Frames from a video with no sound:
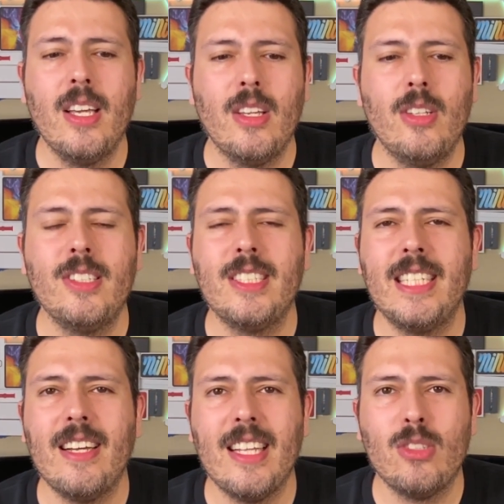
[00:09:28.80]
using T
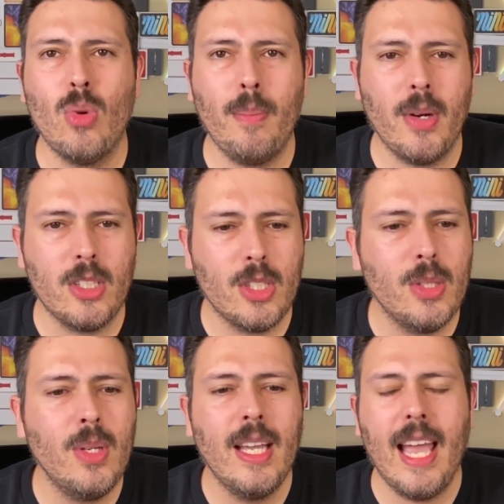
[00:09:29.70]
L S one point
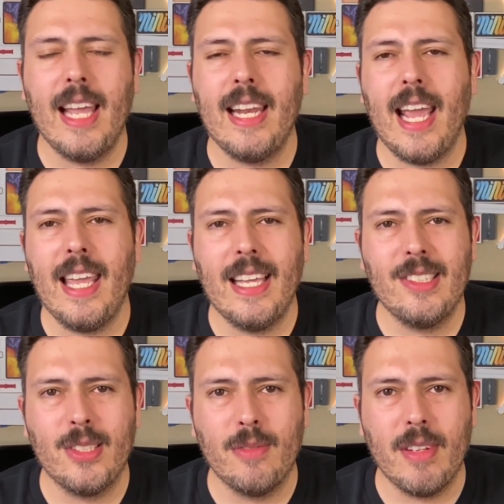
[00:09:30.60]
two and A E S
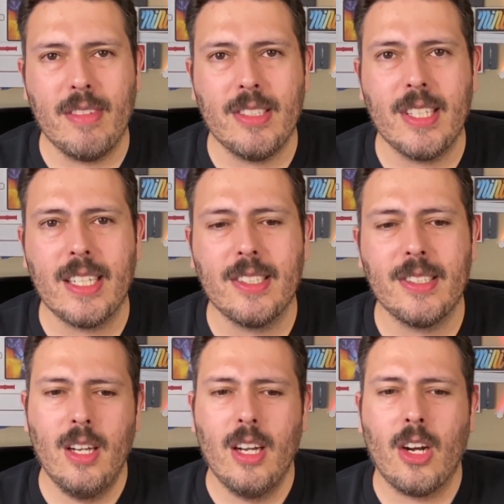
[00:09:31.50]
two
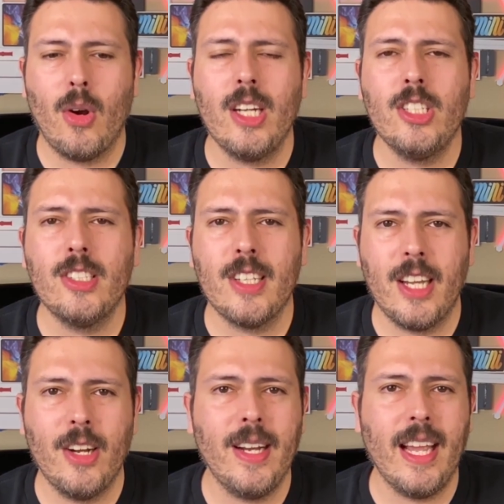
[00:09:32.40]
fifty-six. Crush your
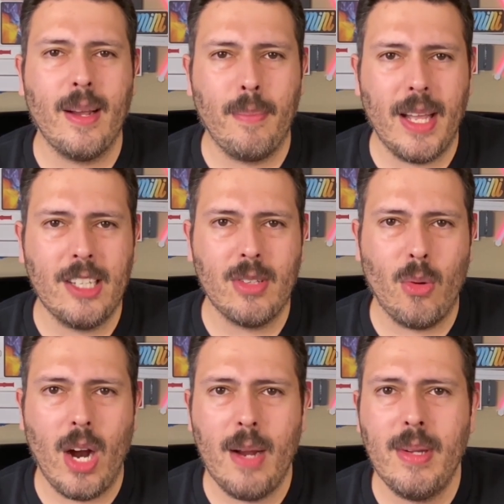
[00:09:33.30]
security and compliance
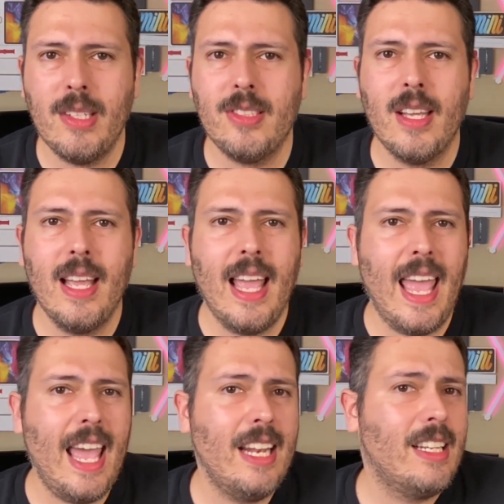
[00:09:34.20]
requirements
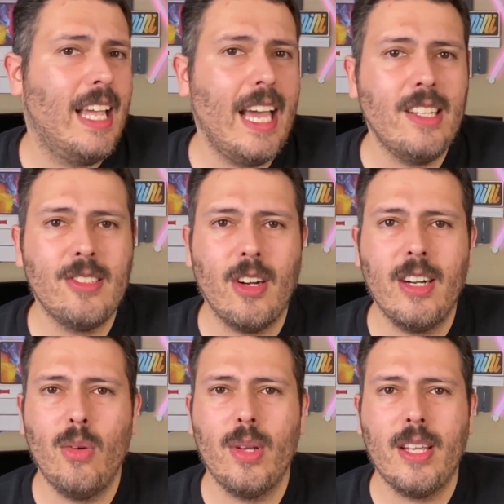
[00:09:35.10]
and get
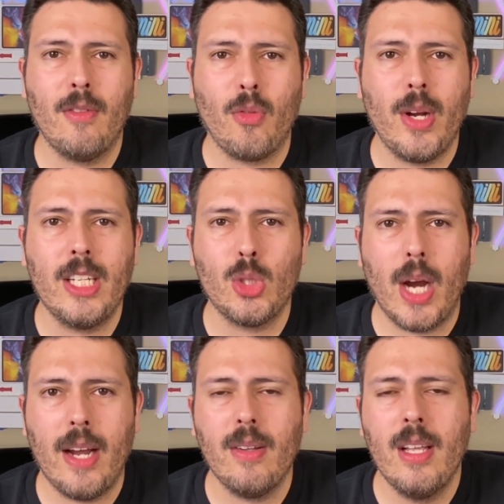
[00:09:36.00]
started with a free
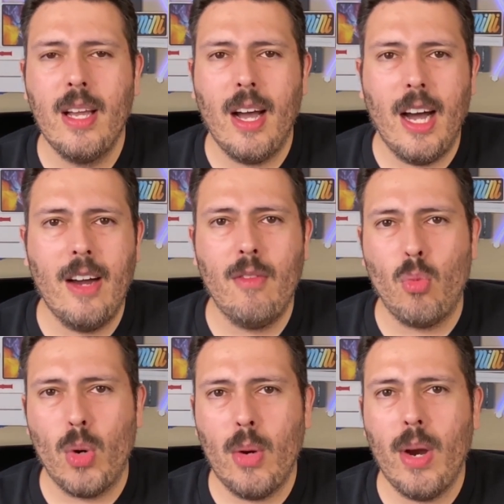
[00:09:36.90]
trial of
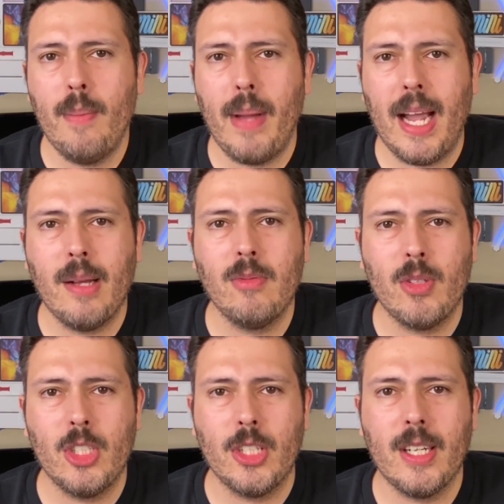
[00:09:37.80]
Rewind Backups for
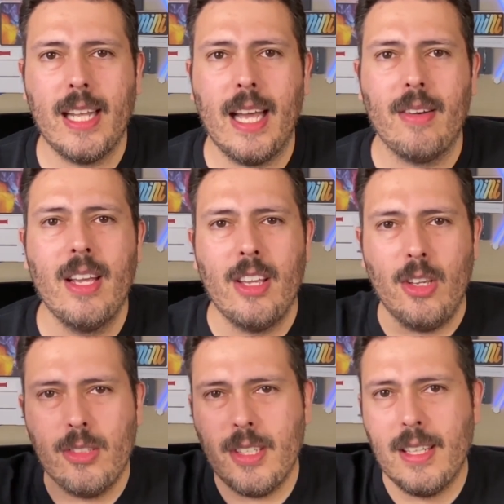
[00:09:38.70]
Jira Cloud.
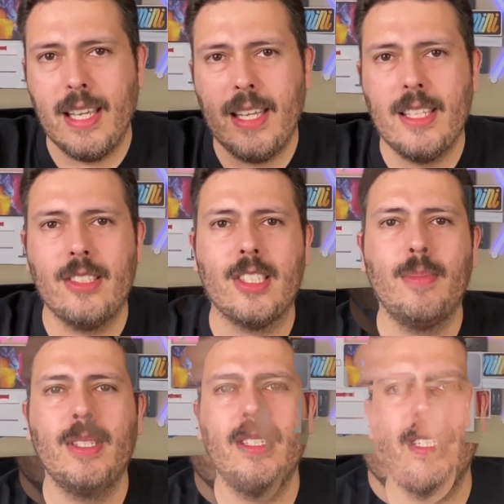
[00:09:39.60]
Use the link in the
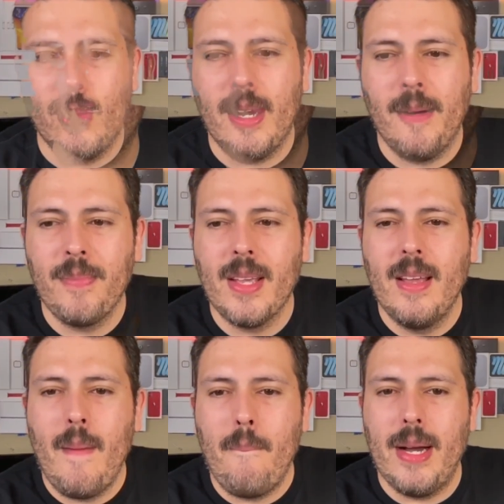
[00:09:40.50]
description down below.
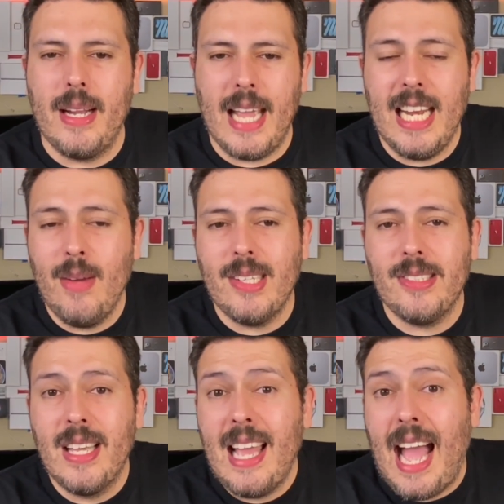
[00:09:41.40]
But anyways,
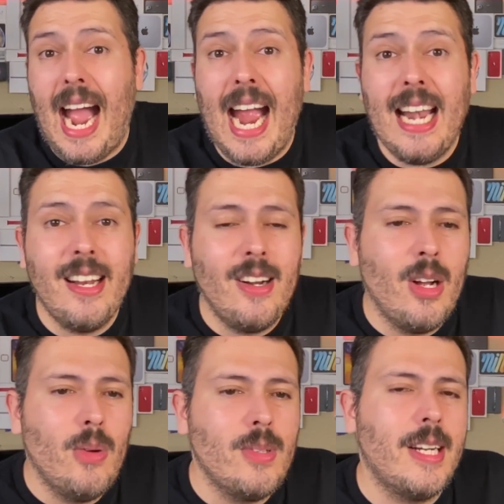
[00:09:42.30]
I didn't
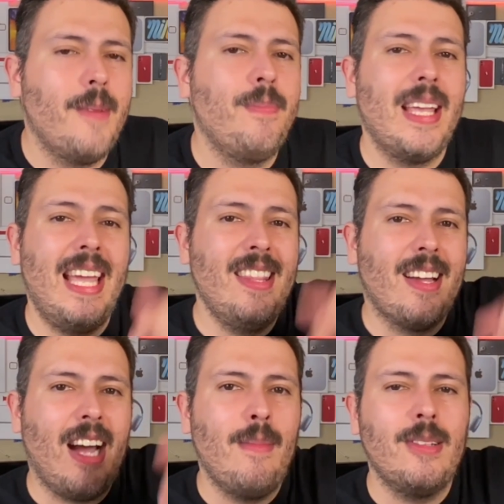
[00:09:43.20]
know it was there. In the
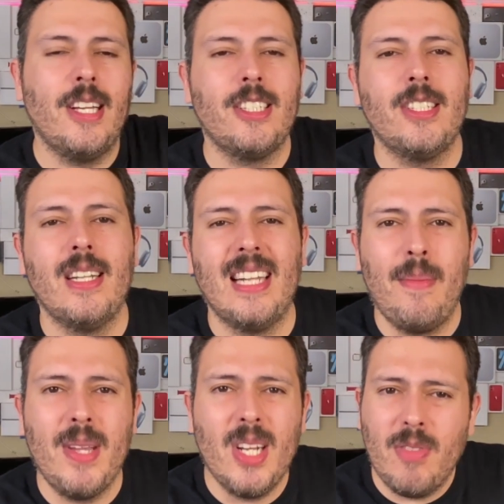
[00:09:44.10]
comment section, let
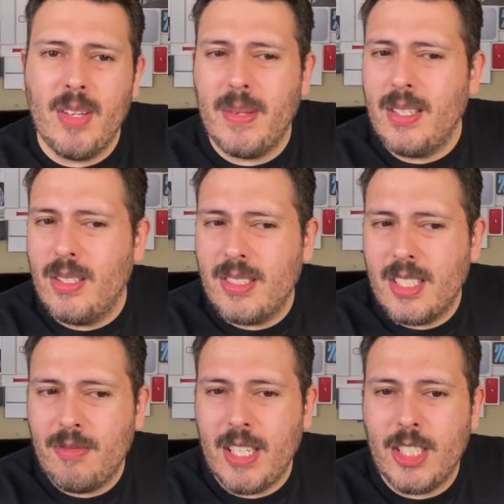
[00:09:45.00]
me know if you've been using
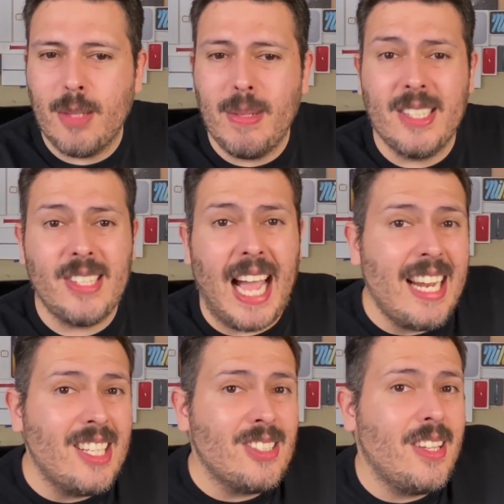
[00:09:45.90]
this feature, because I
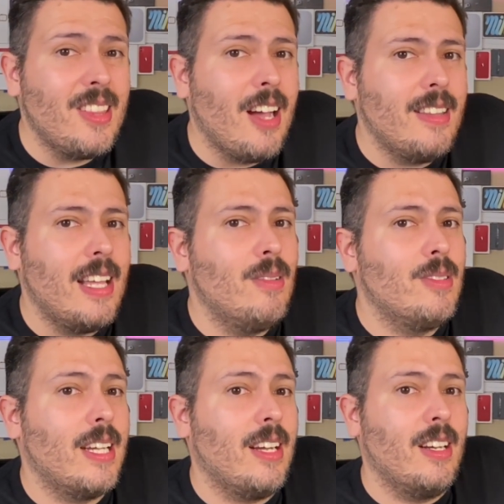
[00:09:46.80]
initially thought that it was
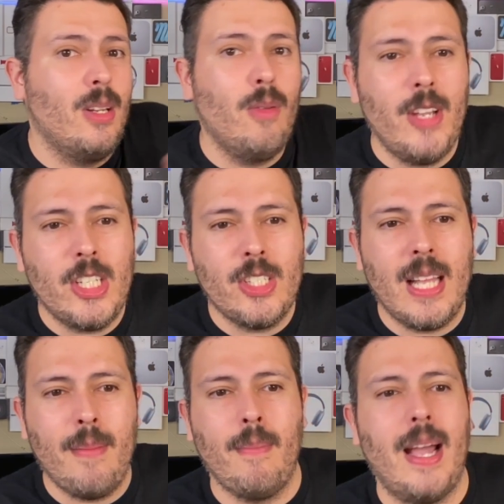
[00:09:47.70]
like a new feature
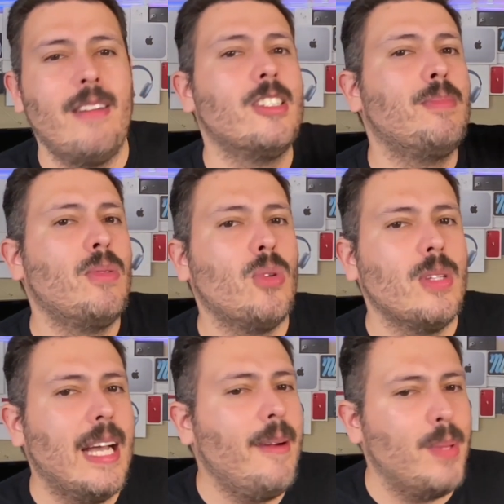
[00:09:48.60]
that might have just been rolled
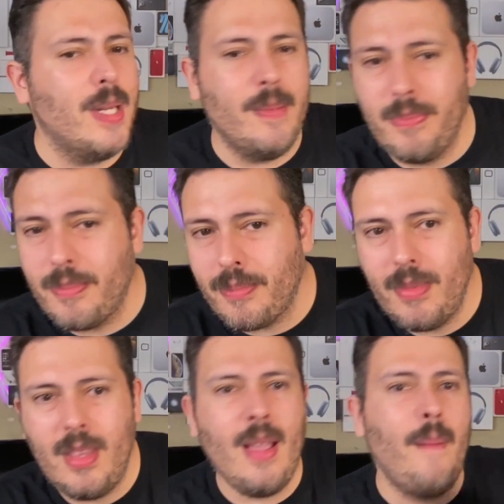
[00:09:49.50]
out, but
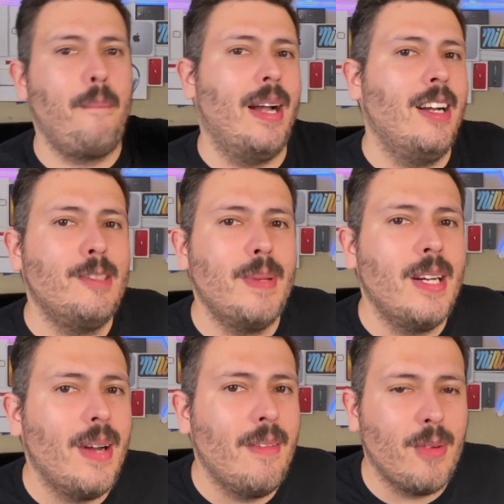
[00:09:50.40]
apparently it's been
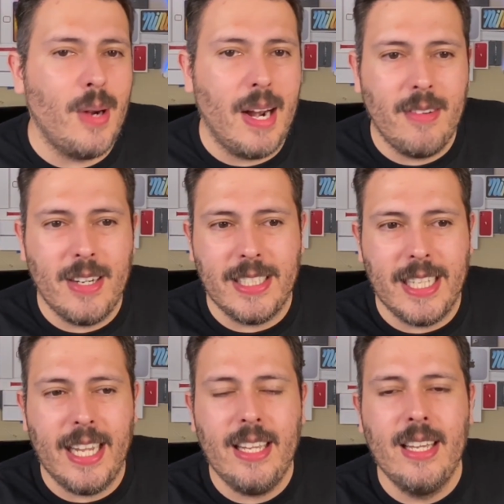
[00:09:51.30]
around forever and a
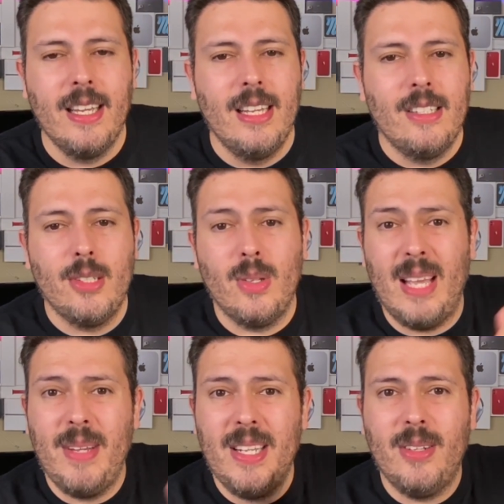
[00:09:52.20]
day. So
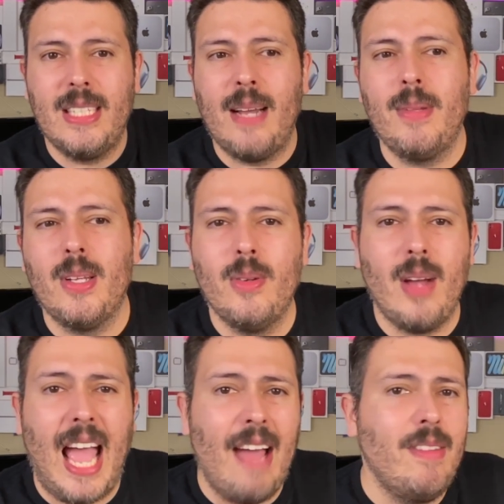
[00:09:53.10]
let me know down below,
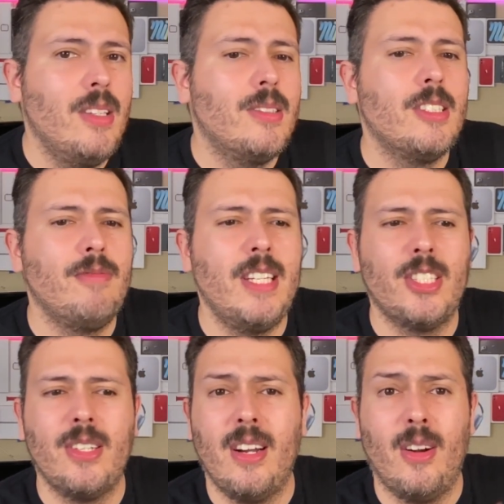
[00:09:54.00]
have you used this
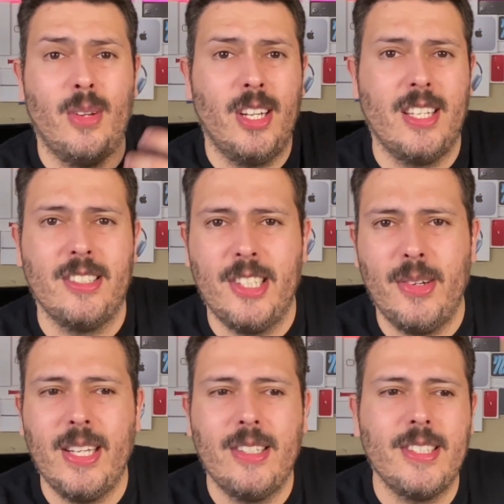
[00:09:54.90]
feature? Are you
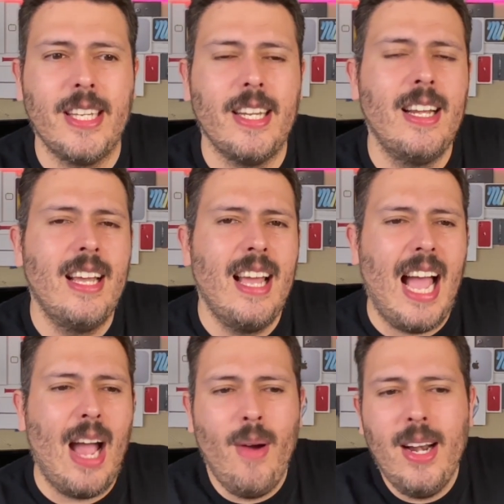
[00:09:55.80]
considering using it?
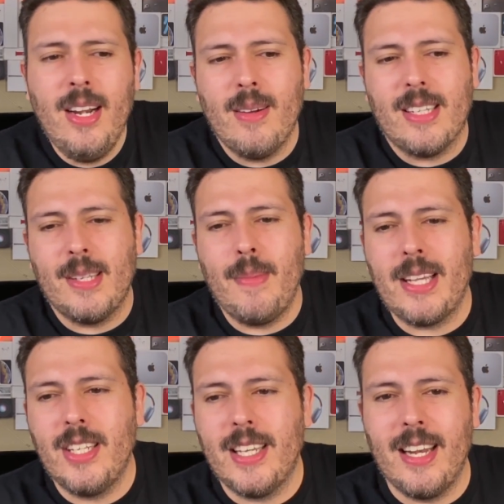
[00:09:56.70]
I want to know, because I'm
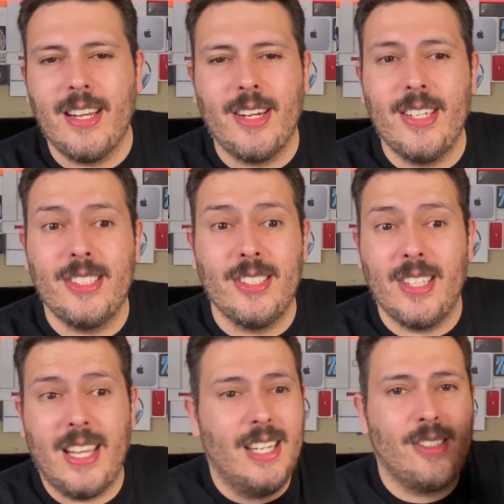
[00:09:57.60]
actually kind of curious, since
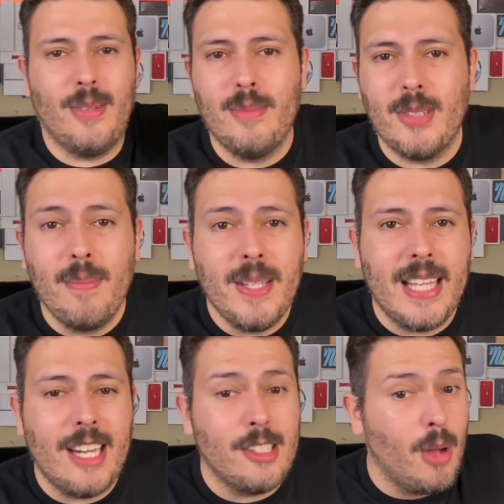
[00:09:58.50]
again, it's some, something
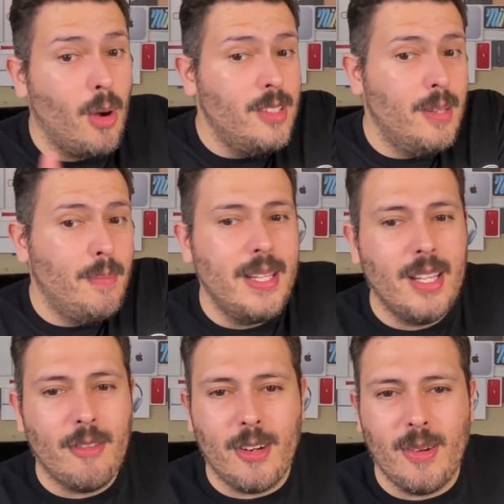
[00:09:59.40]
that has obviously been
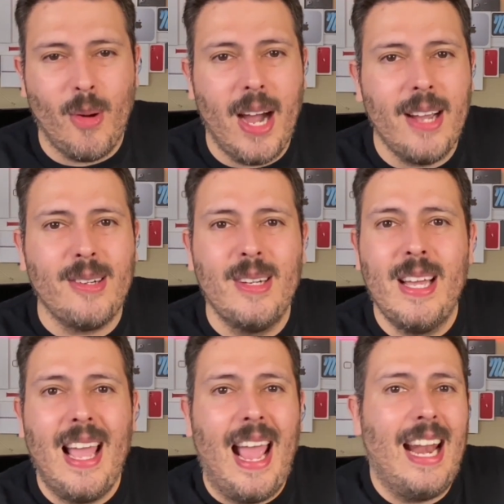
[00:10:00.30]
there for a while,
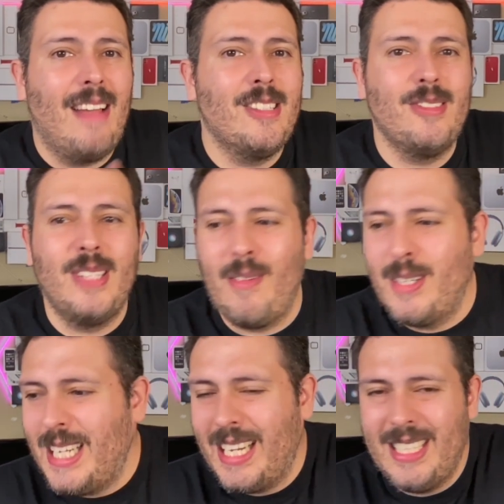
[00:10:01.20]
and I've just never
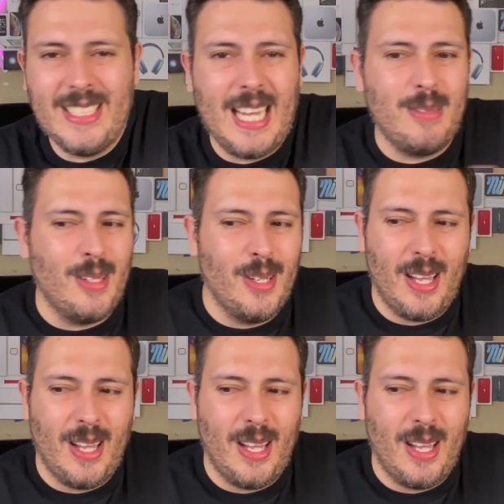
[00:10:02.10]
taken the time to look a